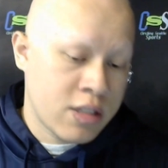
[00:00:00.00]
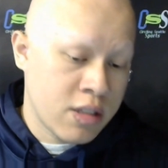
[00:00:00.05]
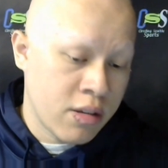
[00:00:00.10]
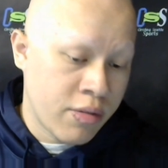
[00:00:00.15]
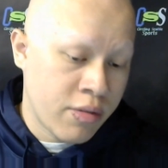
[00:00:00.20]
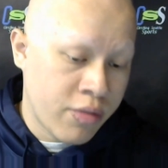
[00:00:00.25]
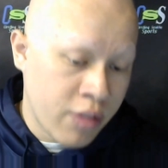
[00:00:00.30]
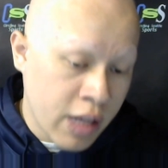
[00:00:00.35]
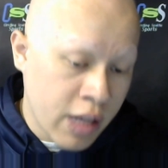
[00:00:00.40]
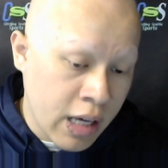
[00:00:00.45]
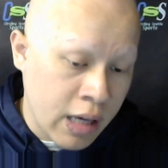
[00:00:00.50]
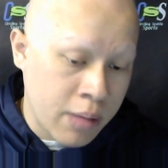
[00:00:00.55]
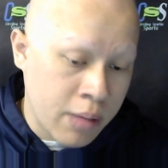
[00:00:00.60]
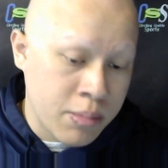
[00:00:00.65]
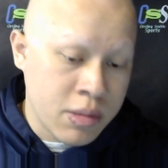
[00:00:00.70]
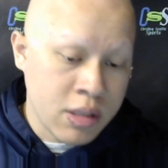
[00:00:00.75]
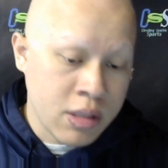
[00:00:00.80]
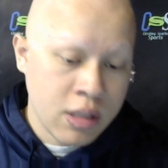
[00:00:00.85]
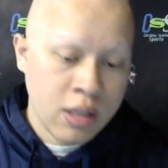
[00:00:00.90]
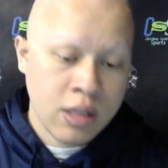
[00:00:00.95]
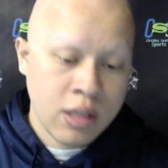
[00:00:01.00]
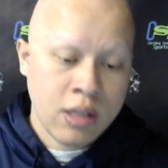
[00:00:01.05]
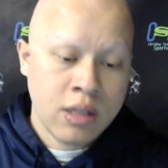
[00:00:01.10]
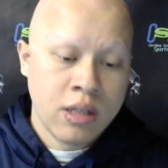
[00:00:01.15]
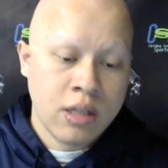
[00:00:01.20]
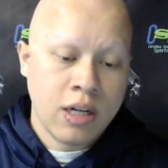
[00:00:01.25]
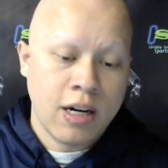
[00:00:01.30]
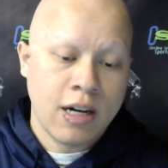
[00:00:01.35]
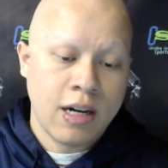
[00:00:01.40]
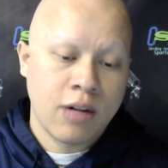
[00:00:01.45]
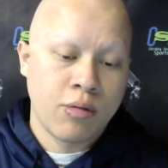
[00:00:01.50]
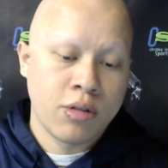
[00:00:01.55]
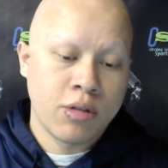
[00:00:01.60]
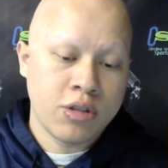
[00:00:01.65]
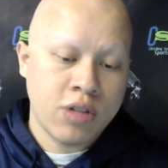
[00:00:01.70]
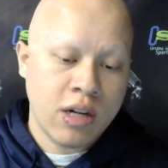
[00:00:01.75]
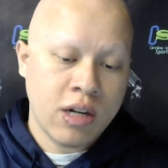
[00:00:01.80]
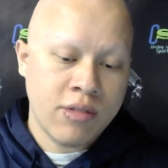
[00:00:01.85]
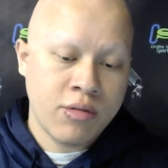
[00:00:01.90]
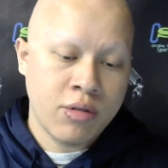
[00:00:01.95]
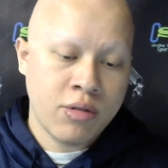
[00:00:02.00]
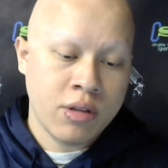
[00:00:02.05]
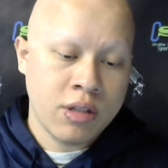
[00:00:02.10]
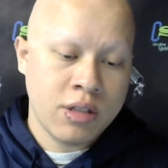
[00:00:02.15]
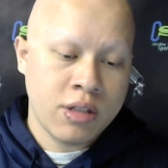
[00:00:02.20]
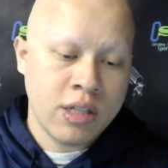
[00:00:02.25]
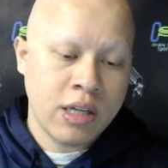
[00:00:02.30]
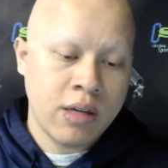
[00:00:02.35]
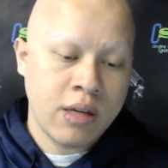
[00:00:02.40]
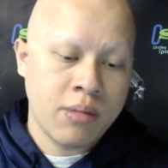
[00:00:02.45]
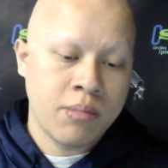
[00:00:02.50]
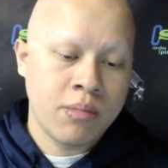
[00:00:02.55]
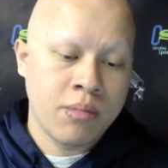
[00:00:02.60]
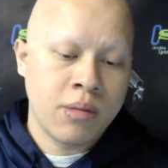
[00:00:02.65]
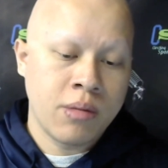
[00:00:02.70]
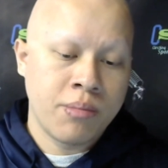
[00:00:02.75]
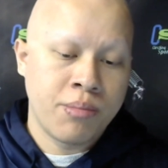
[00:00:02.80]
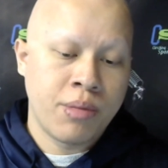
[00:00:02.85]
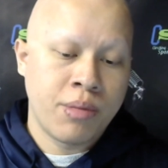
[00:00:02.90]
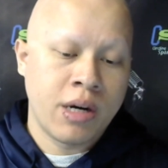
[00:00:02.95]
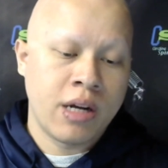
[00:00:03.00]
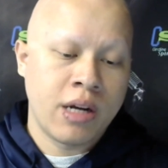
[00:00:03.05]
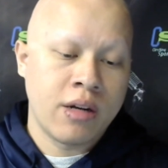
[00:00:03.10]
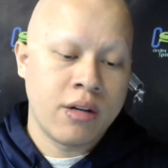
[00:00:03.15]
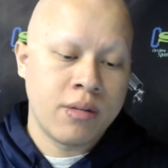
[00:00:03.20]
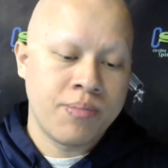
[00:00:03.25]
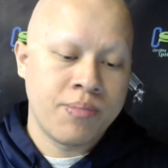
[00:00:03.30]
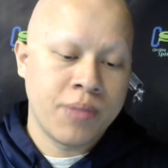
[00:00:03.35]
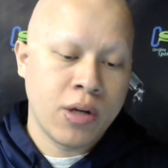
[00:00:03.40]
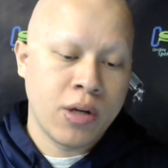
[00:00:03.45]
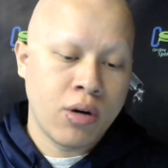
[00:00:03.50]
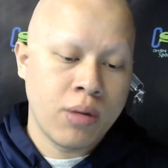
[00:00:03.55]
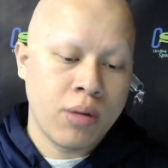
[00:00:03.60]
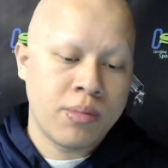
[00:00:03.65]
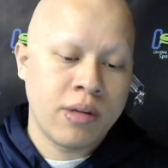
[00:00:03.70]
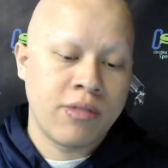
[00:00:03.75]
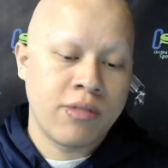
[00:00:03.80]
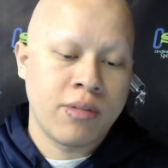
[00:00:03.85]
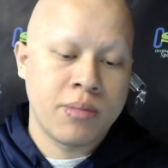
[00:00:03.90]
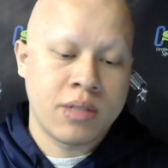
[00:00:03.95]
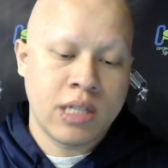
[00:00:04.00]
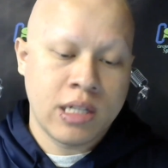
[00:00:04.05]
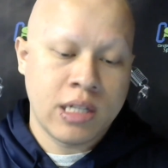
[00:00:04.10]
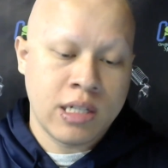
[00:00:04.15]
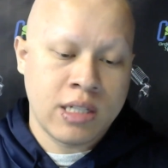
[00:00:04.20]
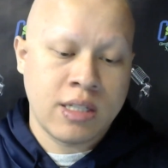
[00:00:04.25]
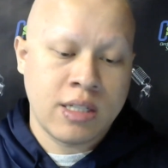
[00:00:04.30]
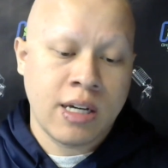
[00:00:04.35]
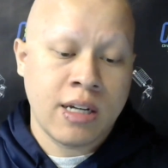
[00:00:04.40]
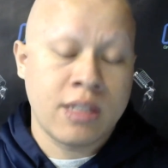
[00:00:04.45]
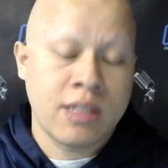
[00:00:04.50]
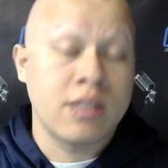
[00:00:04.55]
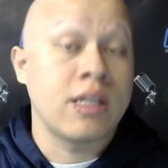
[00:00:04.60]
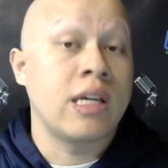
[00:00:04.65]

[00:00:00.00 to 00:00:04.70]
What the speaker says: of the Flames, will travel with the team, but no update from his day-to-day status.